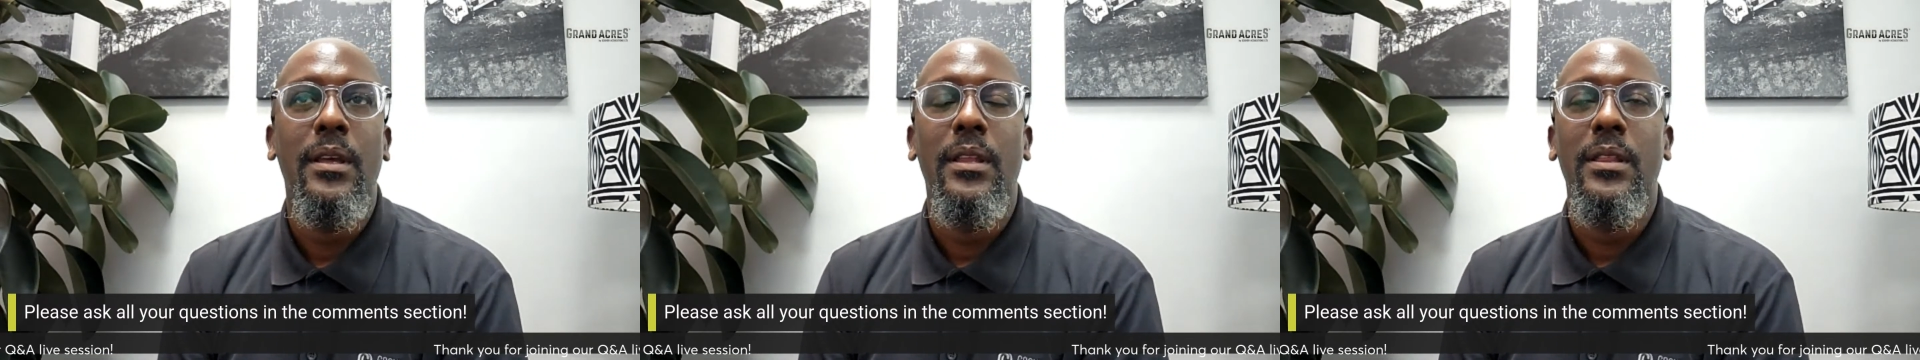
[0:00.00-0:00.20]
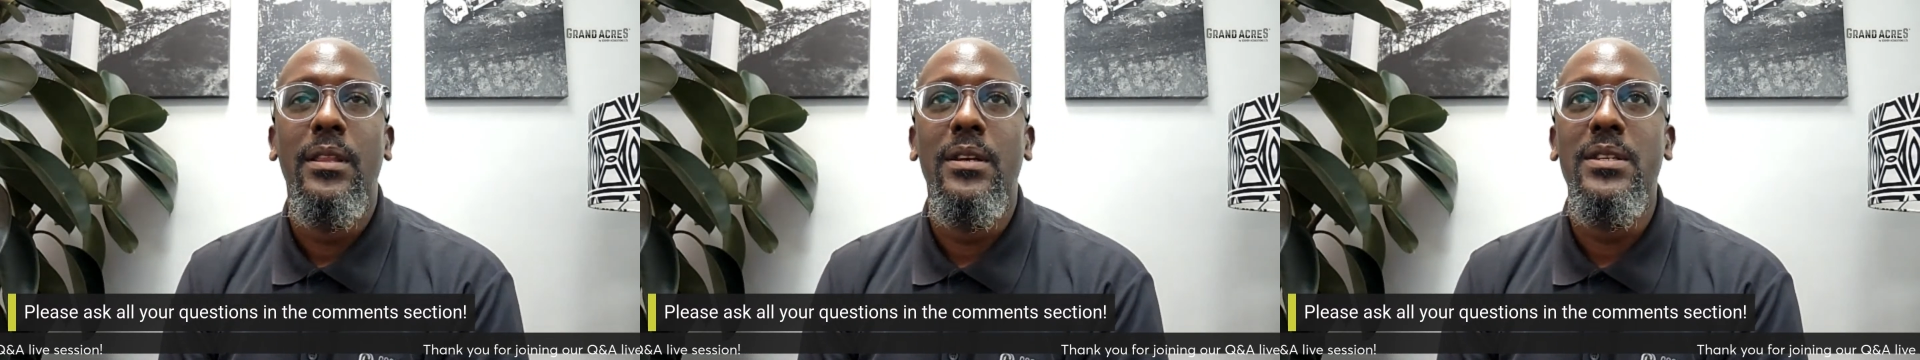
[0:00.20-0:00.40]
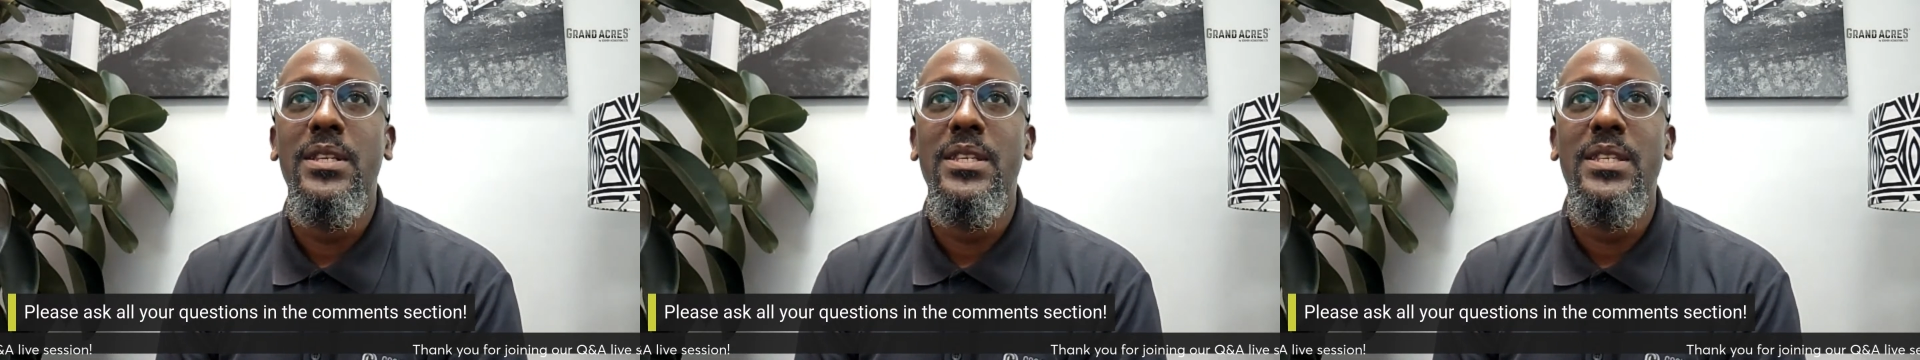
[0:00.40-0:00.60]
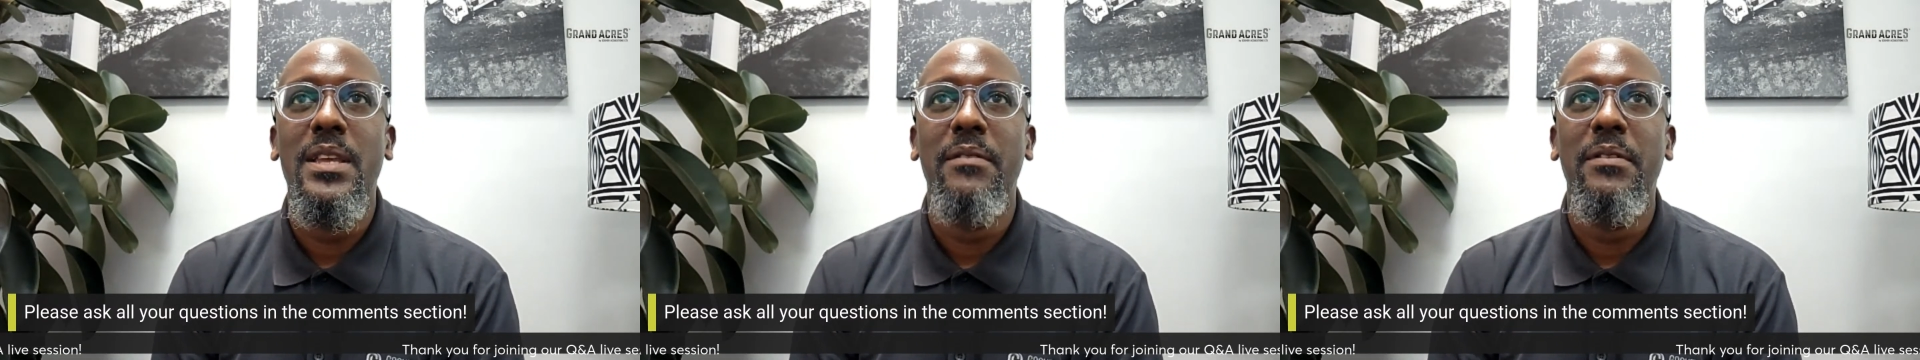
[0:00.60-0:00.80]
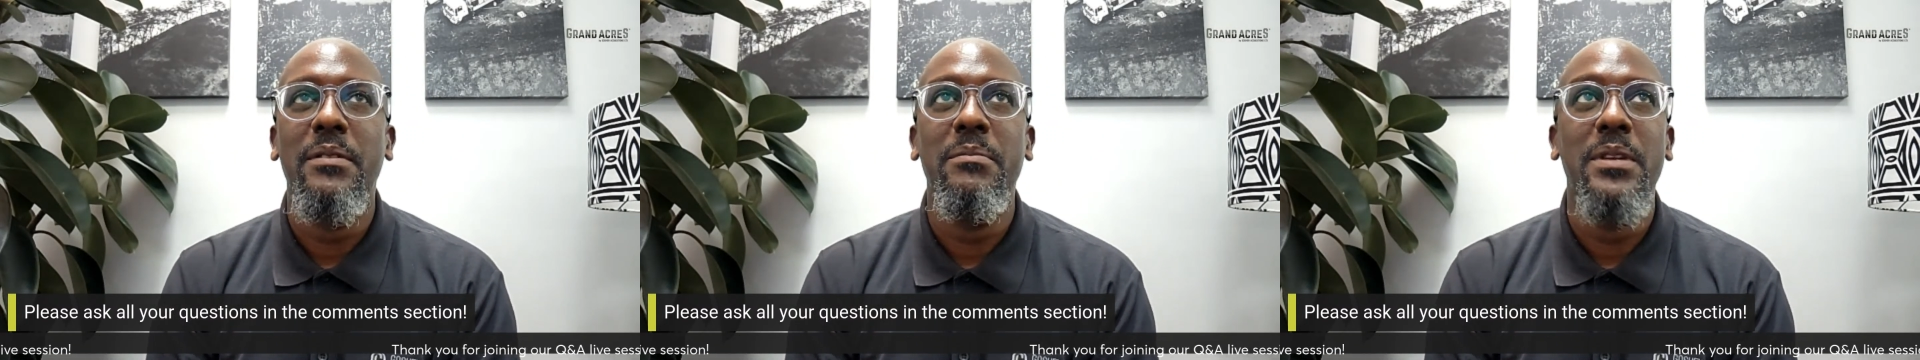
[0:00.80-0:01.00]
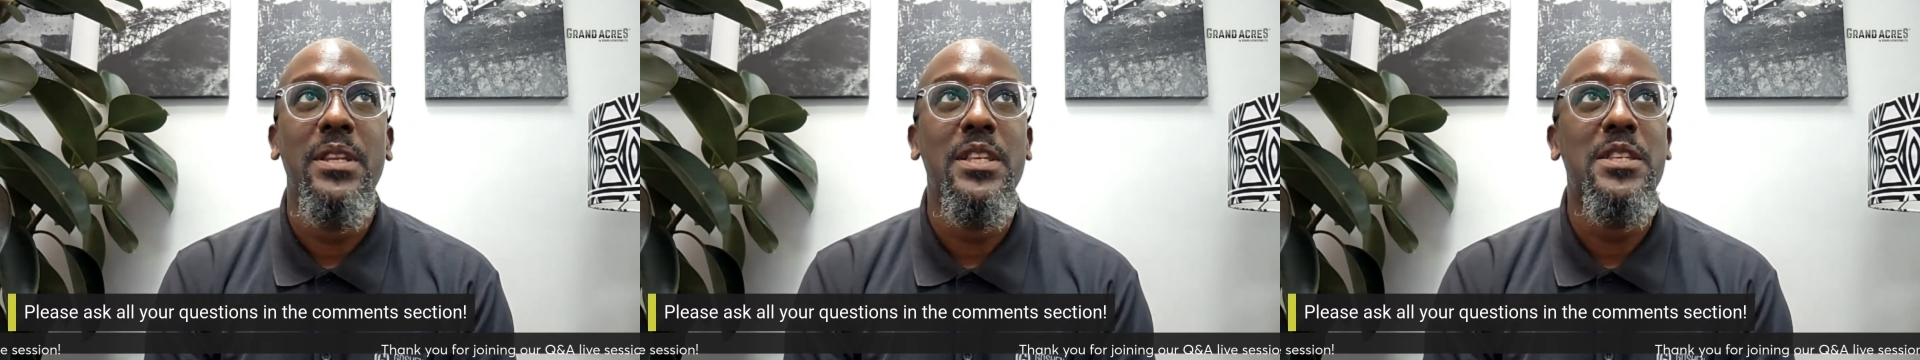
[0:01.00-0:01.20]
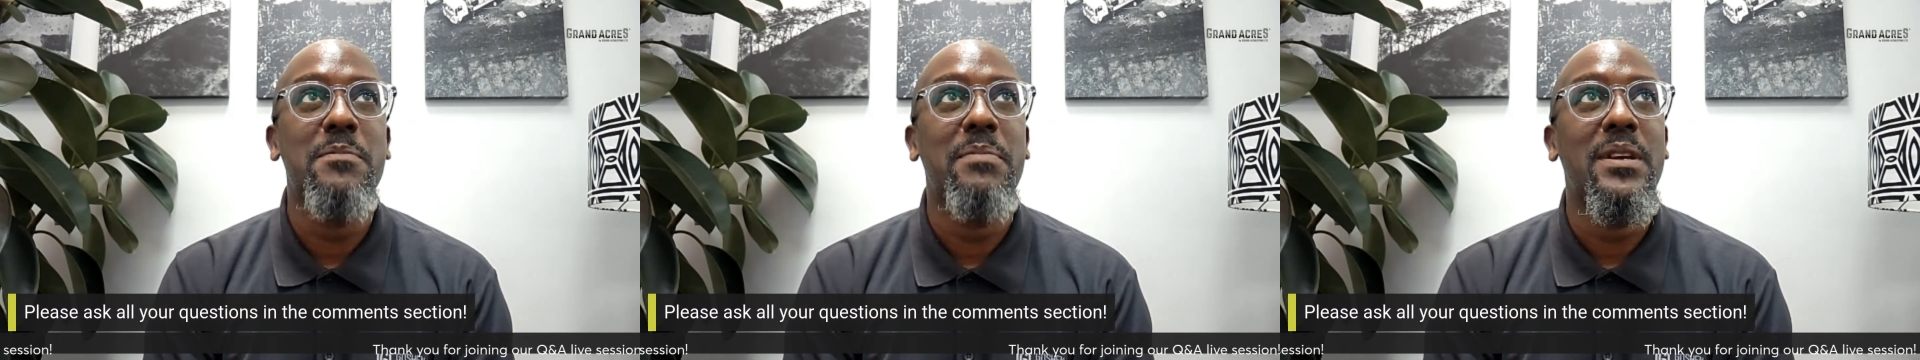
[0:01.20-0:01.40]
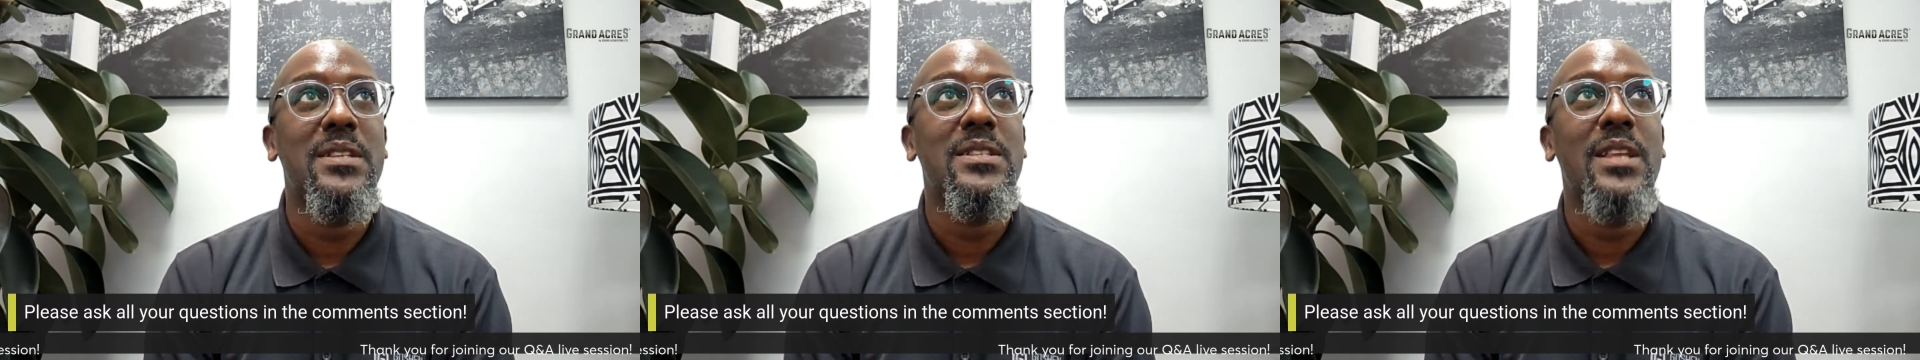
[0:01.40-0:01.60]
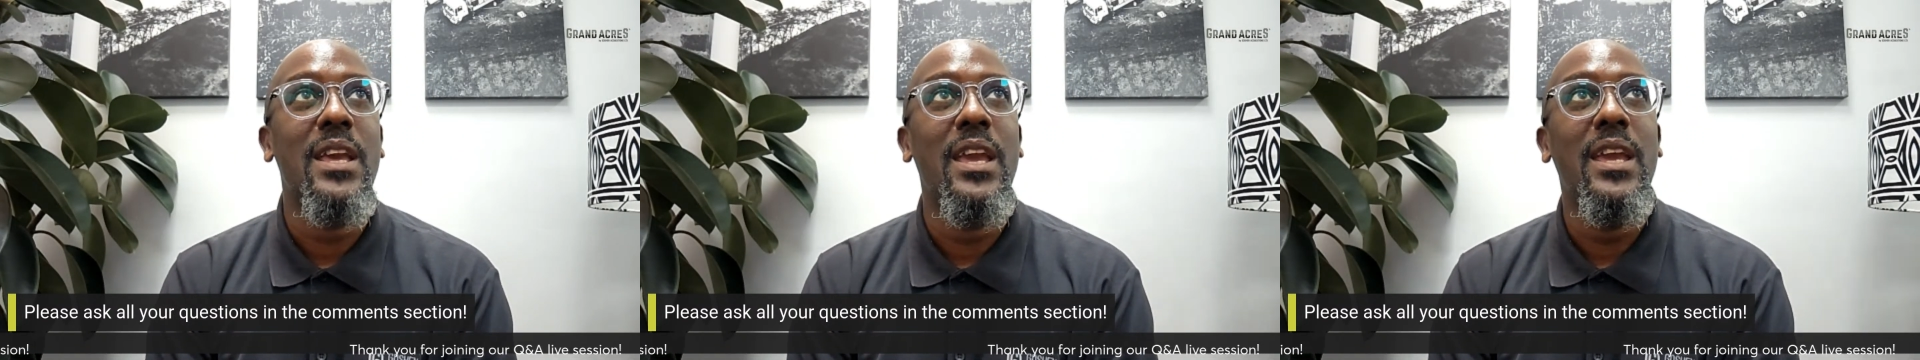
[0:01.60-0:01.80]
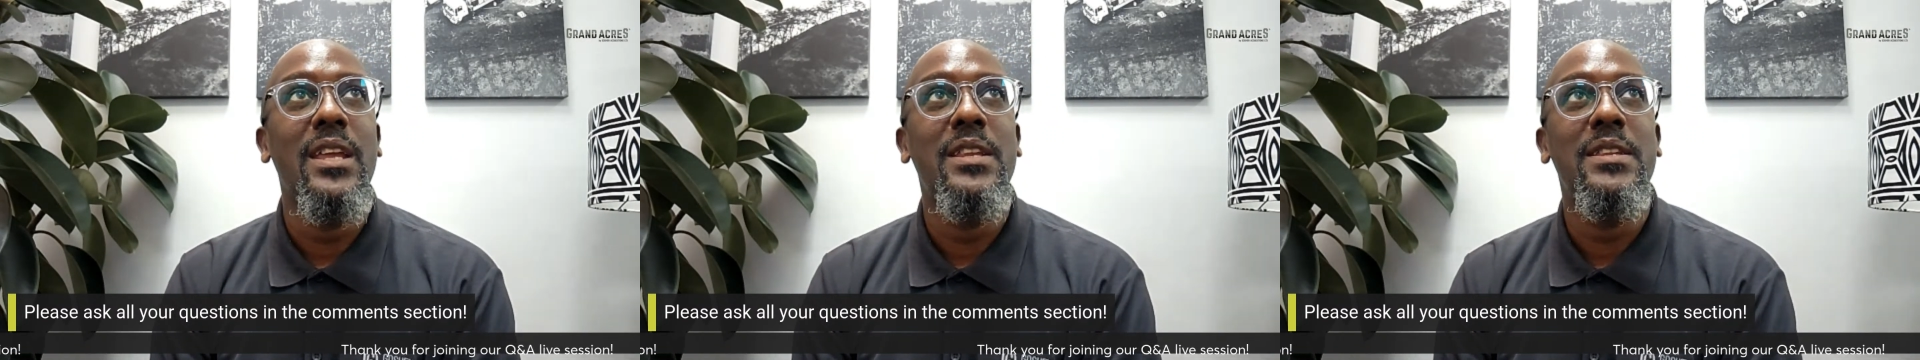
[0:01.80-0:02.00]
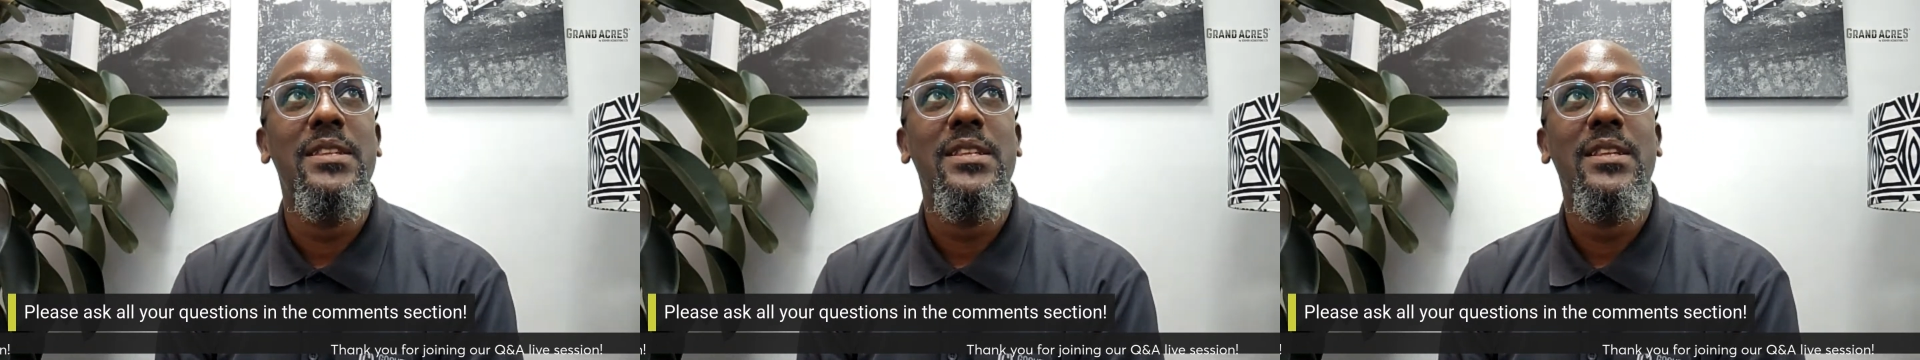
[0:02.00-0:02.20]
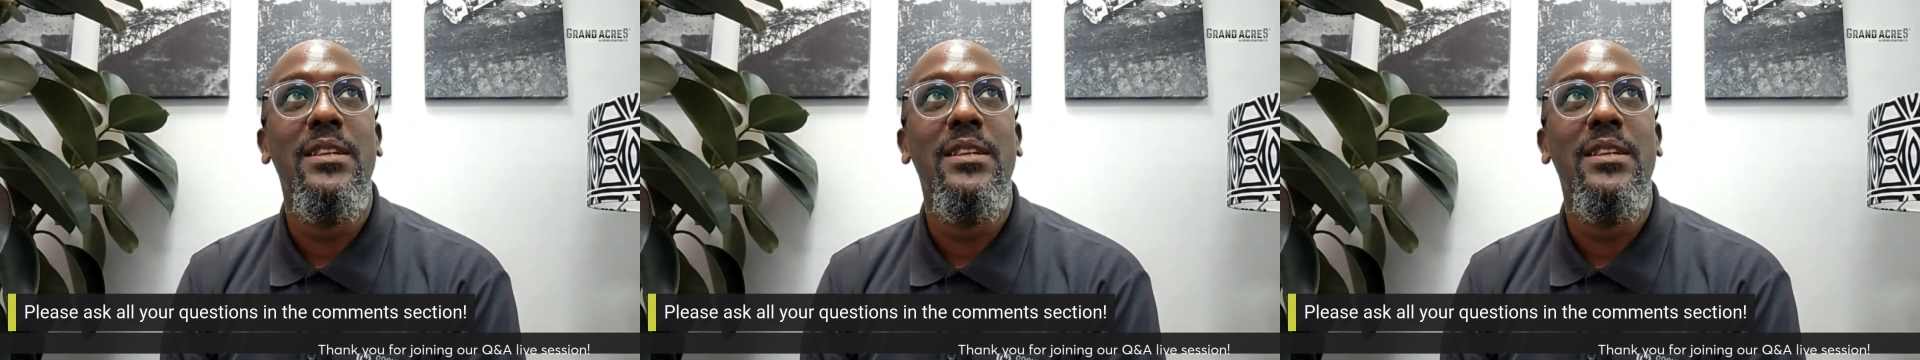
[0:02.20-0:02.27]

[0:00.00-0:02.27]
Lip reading: 37 minutes past 8.